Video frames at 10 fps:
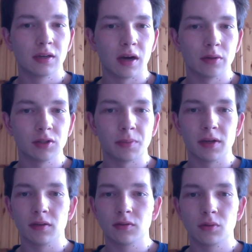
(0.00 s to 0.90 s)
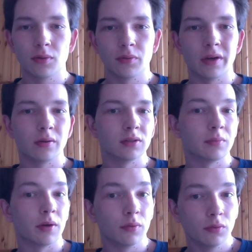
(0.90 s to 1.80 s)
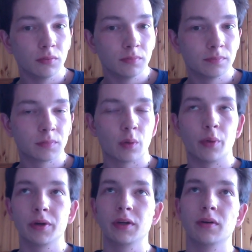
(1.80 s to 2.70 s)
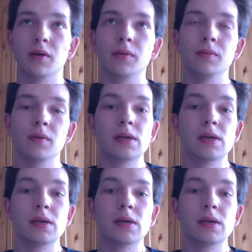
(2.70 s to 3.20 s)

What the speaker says: I was spending 2 or 3 hours in my room working on